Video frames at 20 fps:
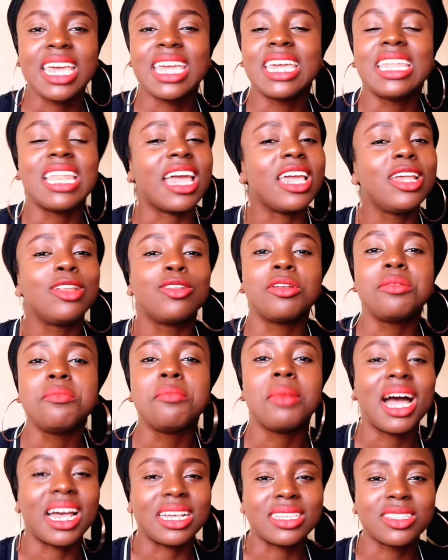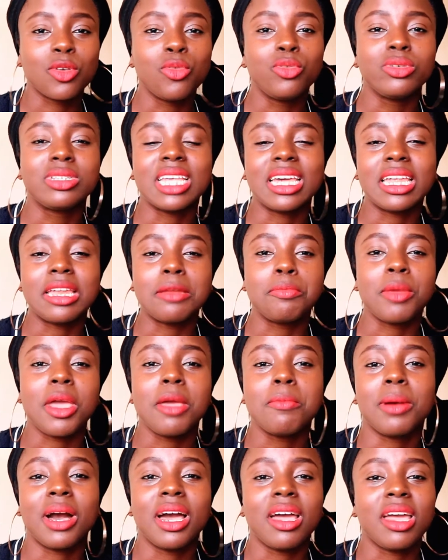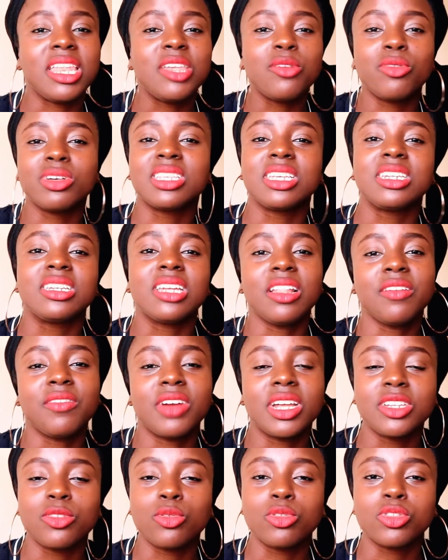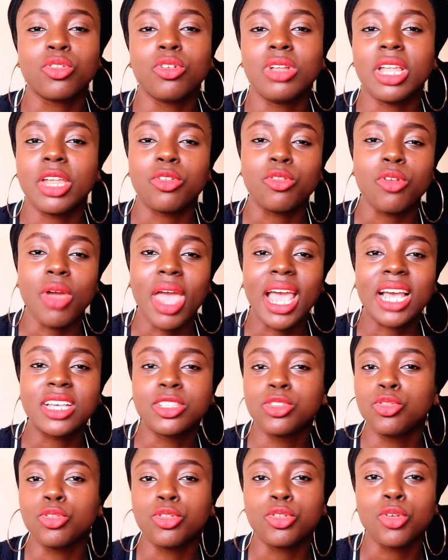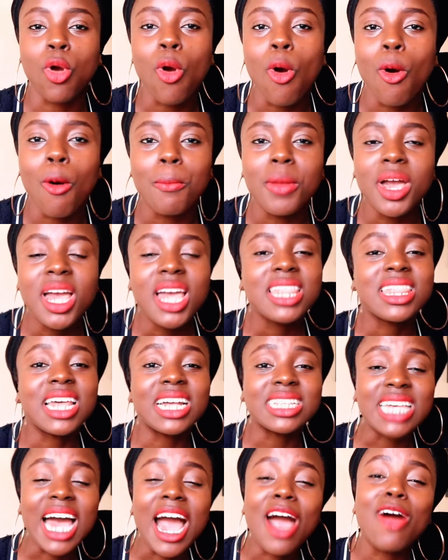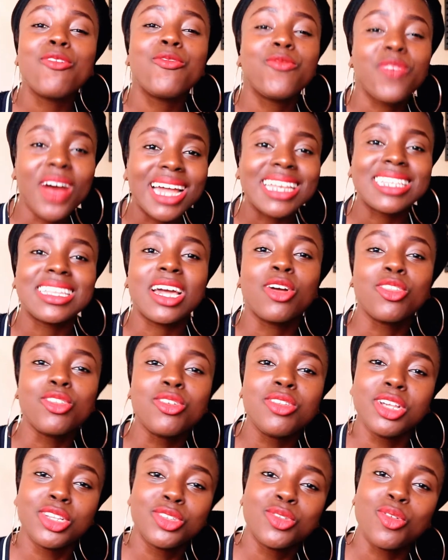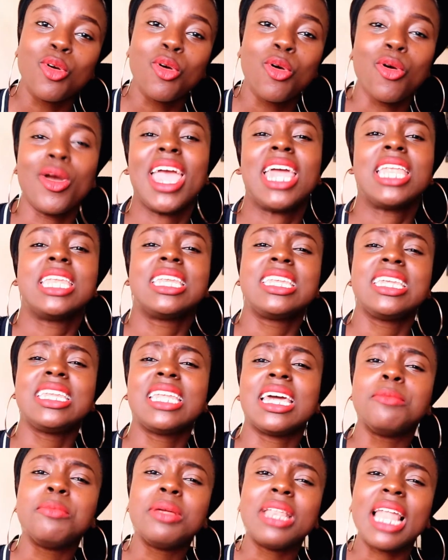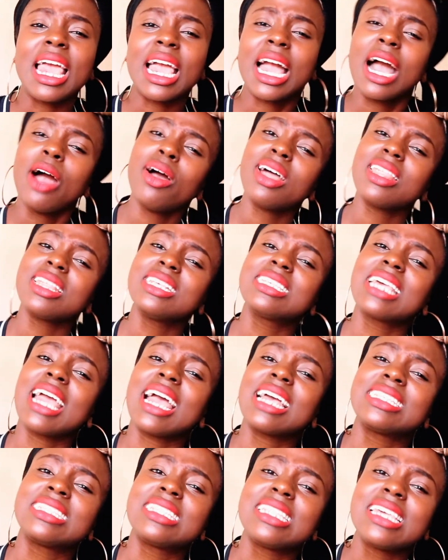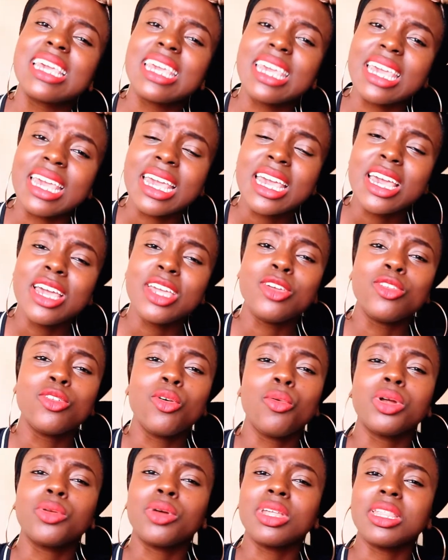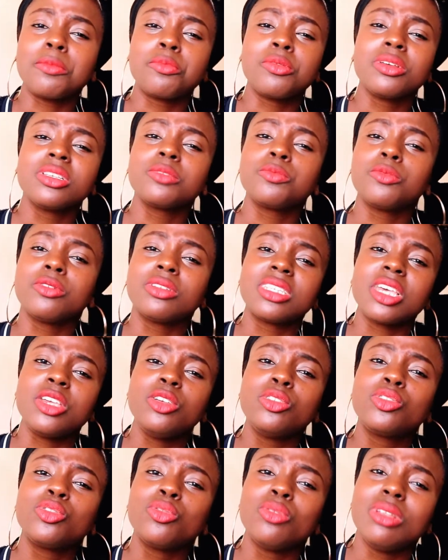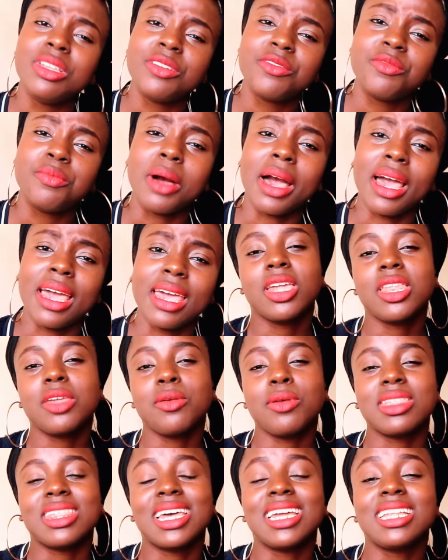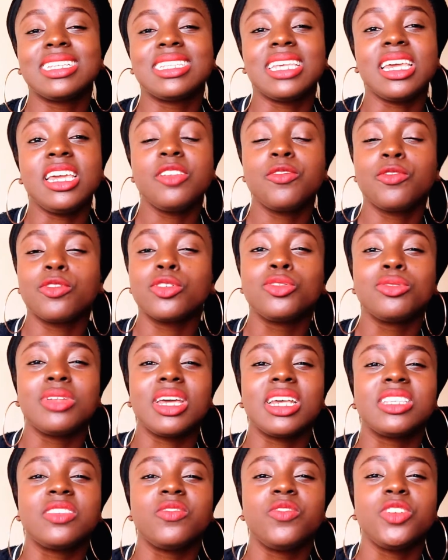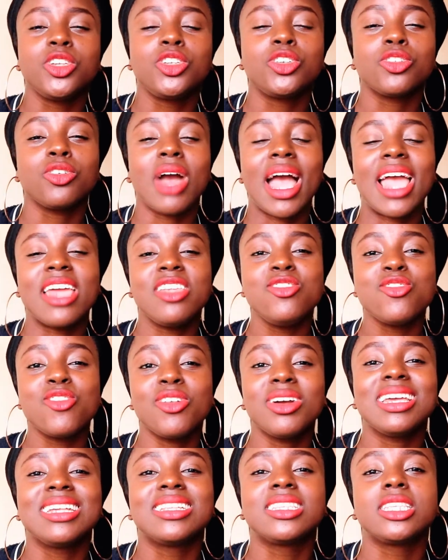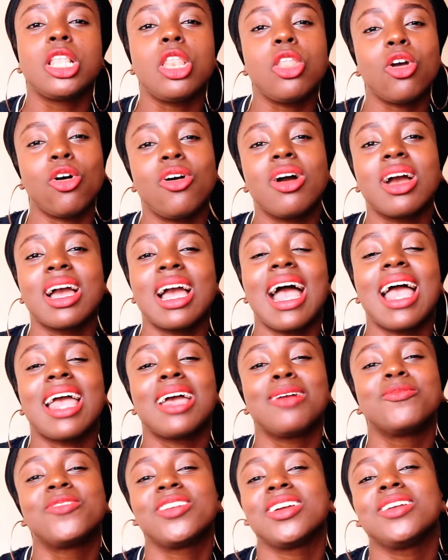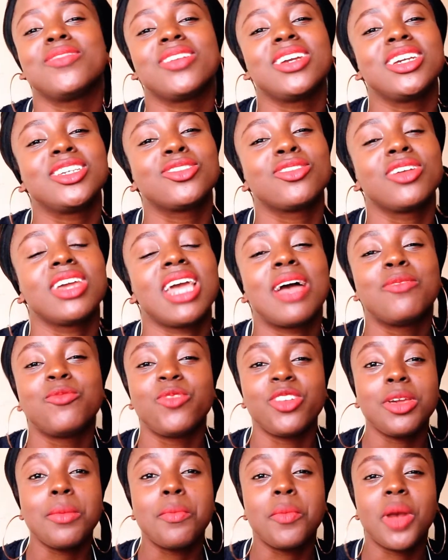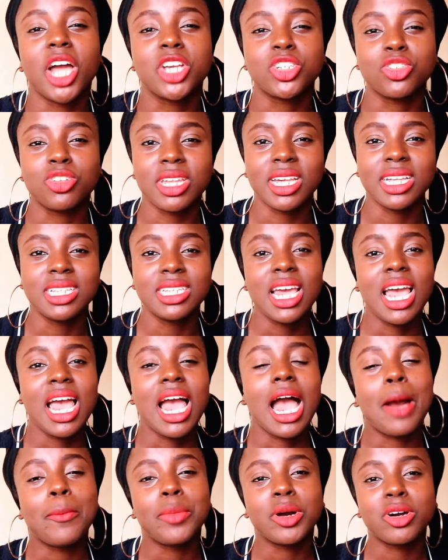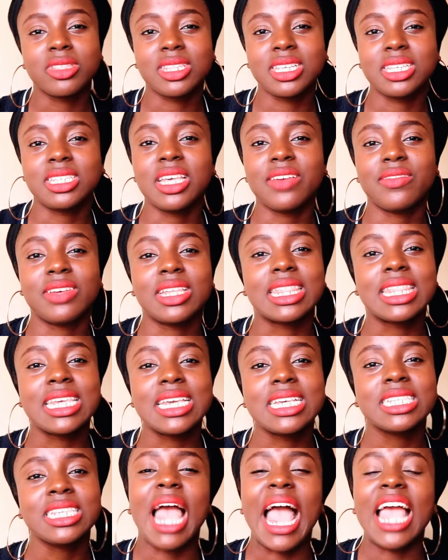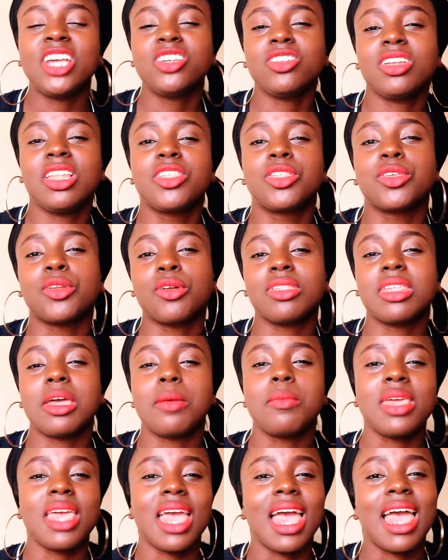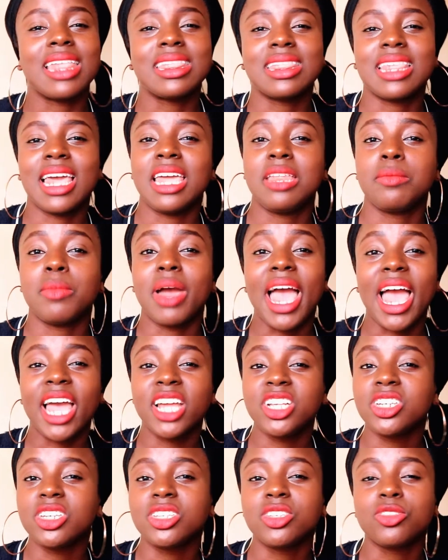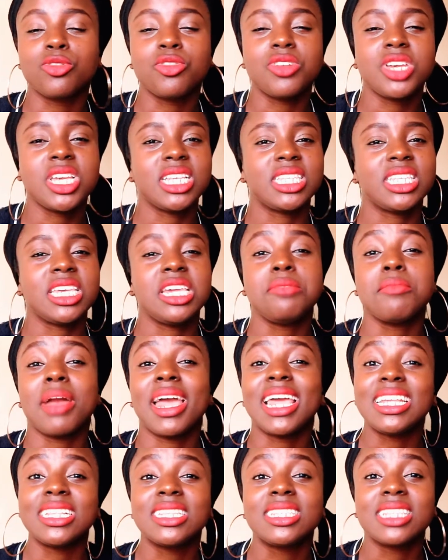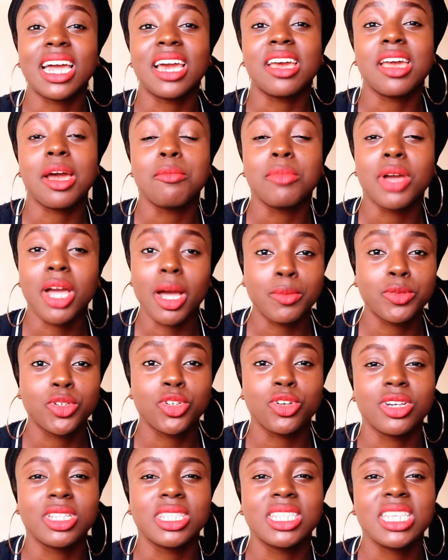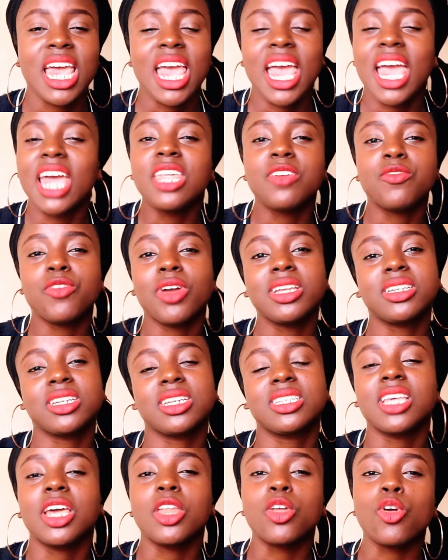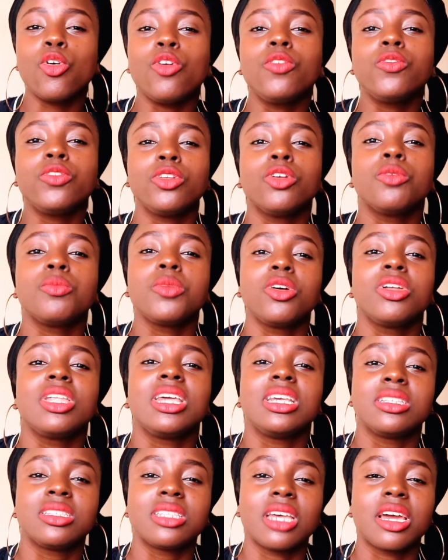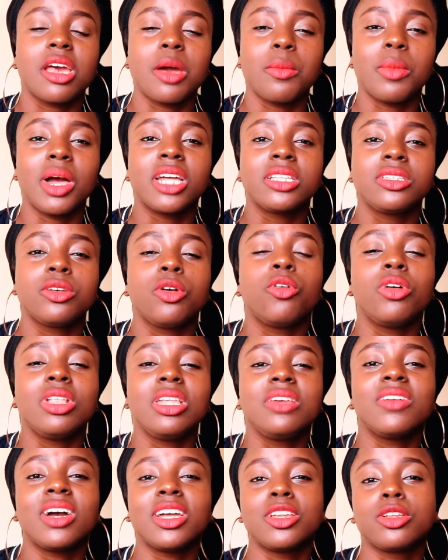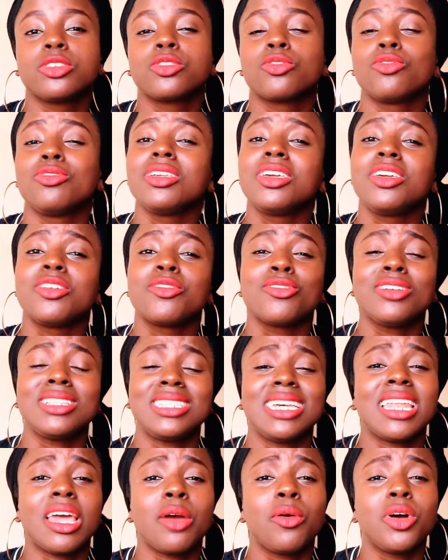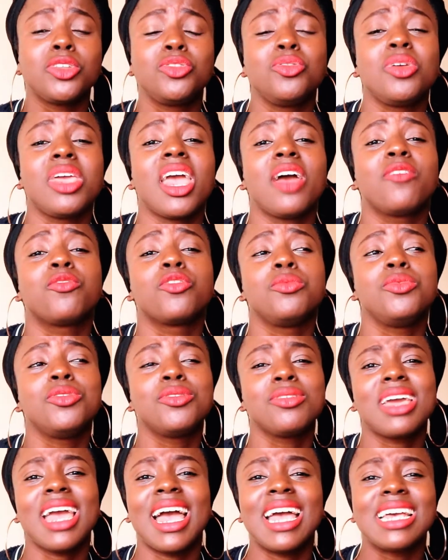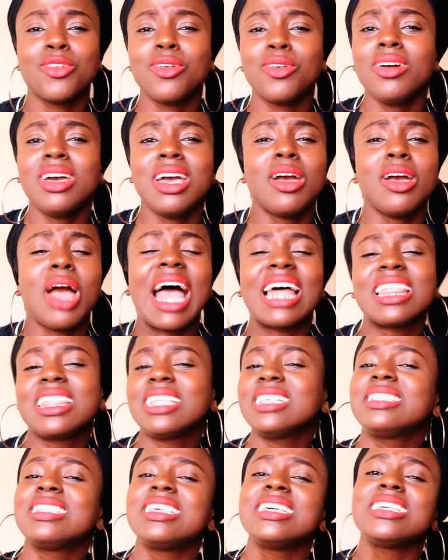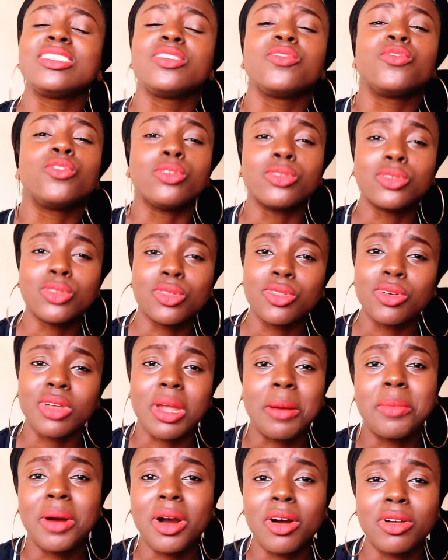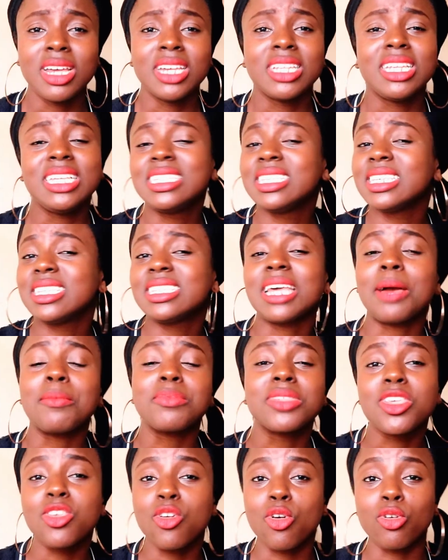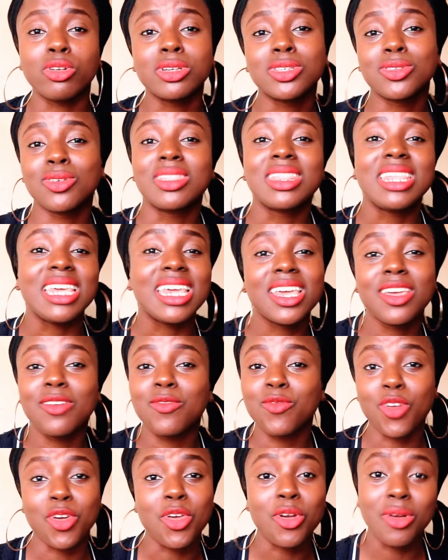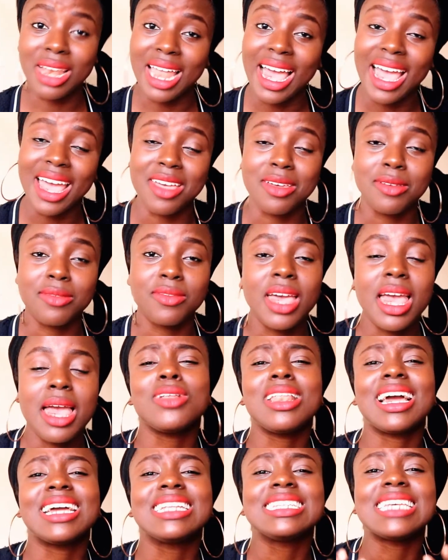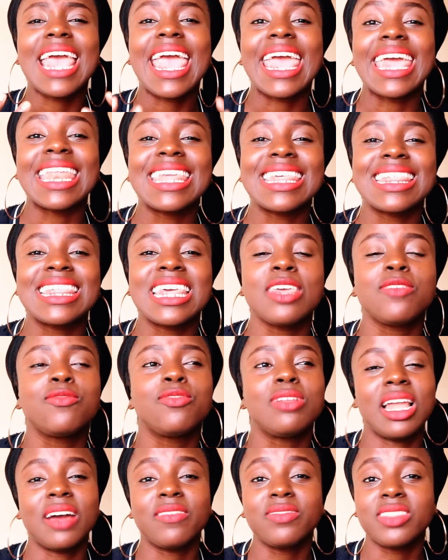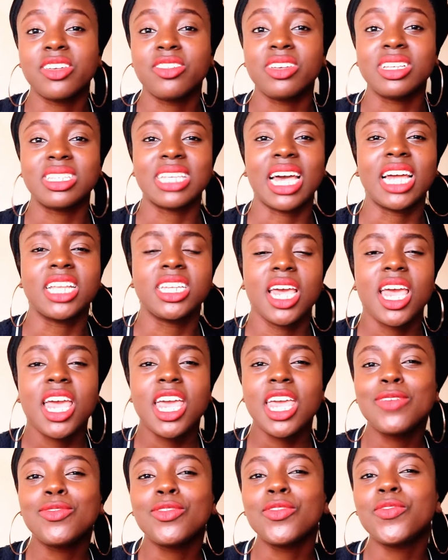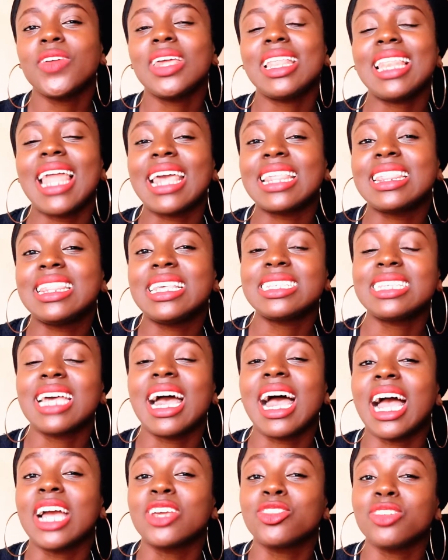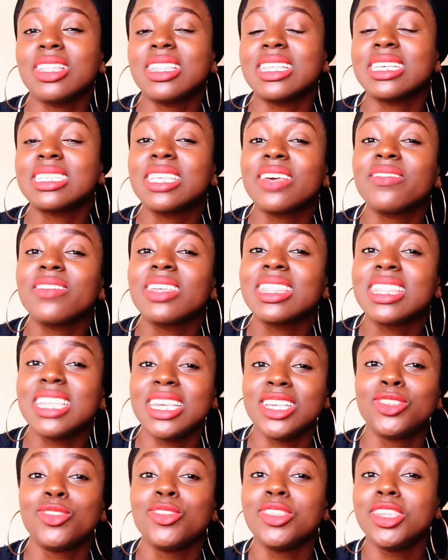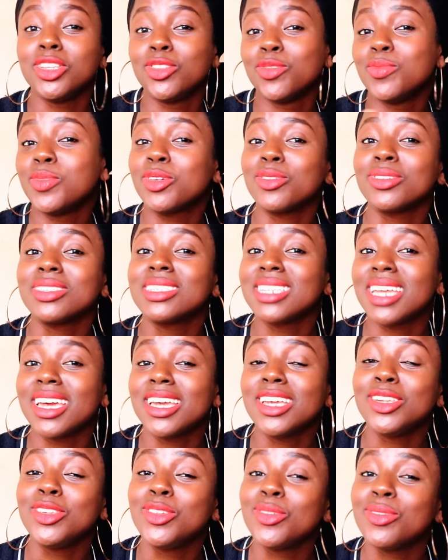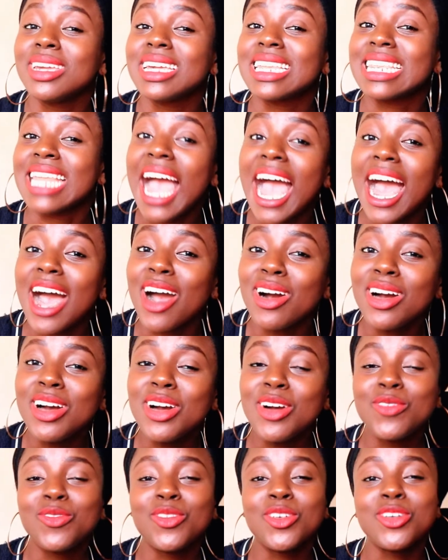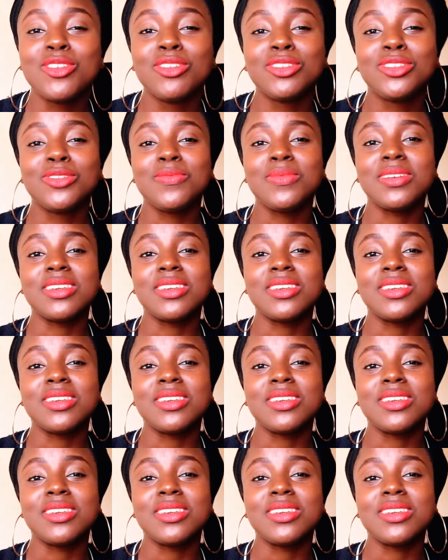Kina Elon Musk, who started PayPal and he wasn't relevant, it was called, I don't know, X.com. That's how far down you need to go and read and be like, how are these guys thinking? You know, what are the principles they used to live by? Anyway, that is it for today's video. I know it's long. I am very, very sorry. I'm very passionate about these 7 things. I usually throw them here and there in my IG stories, in my Instagram captions. And if you're interested, go follow me on Instagram at olive_nkirot, and I want to hear from you guys. You know, are these things you've also thought about? Is this something you're also thinking for your life? If you learned anything, if you love the research, if you feel like these are actually the 7 things you need to be considering doing now for you to be